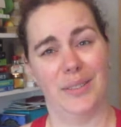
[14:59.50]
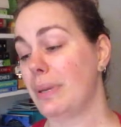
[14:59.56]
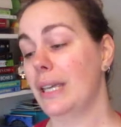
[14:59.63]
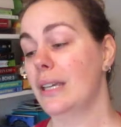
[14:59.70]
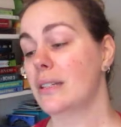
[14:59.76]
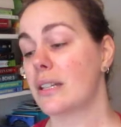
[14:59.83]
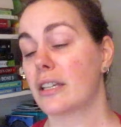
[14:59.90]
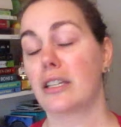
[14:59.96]

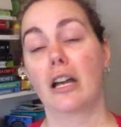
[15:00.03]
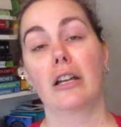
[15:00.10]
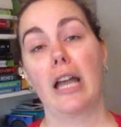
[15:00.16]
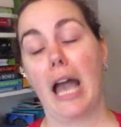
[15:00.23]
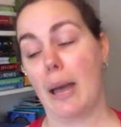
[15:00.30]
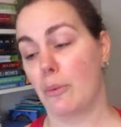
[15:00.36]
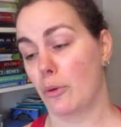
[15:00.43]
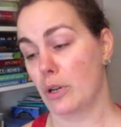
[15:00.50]
Pete, a young
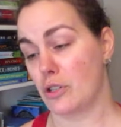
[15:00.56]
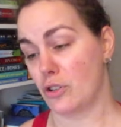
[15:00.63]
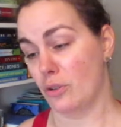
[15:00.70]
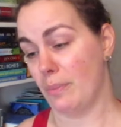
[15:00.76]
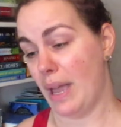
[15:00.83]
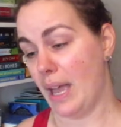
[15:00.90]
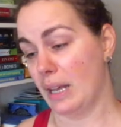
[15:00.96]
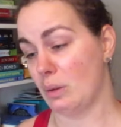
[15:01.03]
Aboriginal
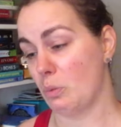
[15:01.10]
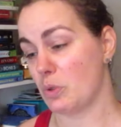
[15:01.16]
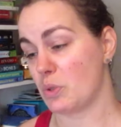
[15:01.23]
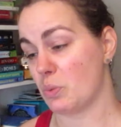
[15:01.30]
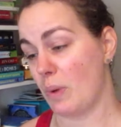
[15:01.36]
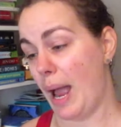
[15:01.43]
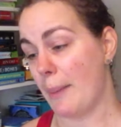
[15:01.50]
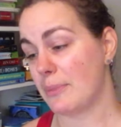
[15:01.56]
man,
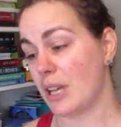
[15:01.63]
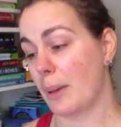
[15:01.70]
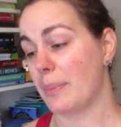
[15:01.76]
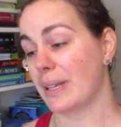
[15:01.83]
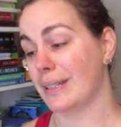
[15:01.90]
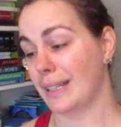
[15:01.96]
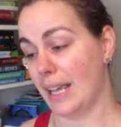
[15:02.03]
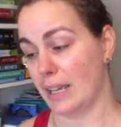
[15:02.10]
was wrapped
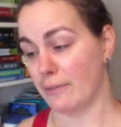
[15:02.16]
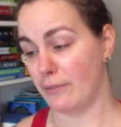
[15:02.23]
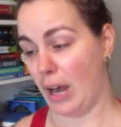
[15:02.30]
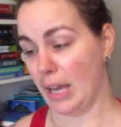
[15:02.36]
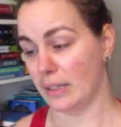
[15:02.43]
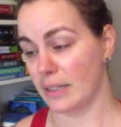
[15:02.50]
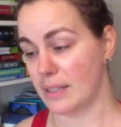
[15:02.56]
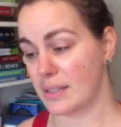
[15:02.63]
up in gang
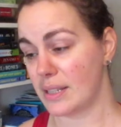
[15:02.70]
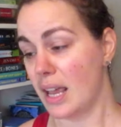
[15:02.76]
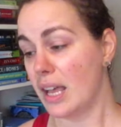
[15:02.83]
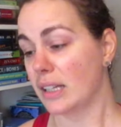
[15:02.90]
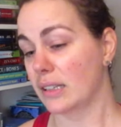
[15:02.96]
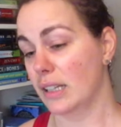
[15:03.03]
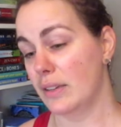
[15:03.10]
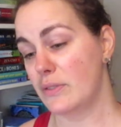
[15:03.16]
violence,
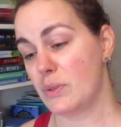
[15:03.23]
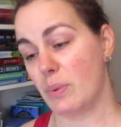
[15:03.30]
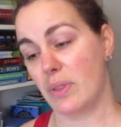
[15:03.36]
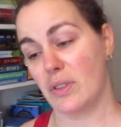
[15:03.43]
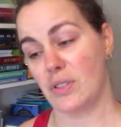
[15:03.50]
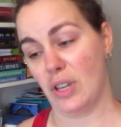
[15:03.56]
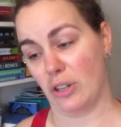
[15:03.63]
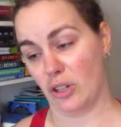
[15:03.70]
lives with
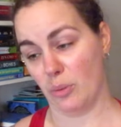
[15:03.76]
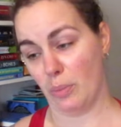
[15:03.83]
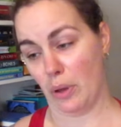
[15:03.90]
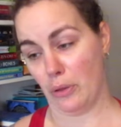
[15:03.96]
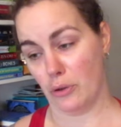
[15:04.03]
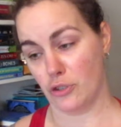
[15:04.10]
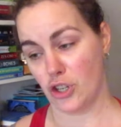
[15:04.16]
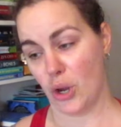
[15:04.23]
his younger
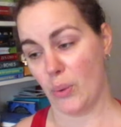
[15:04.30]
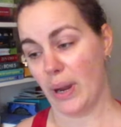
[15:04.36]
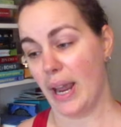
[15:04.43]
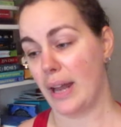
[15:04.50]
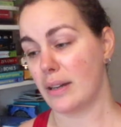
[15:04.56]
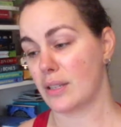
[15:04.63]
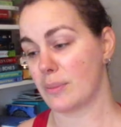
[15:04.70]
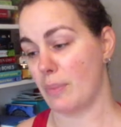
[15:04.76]
brother Joey
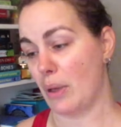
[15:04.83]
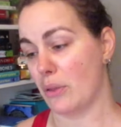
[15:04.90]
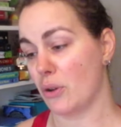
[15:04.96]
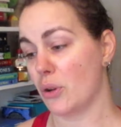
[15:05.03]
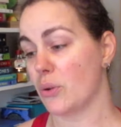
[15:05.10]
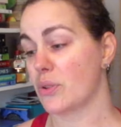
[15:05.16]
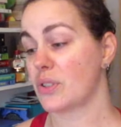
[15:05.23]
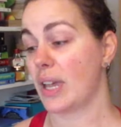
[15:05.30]
and his
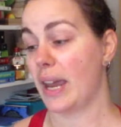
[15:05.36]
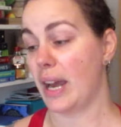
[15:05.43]
mother, who is a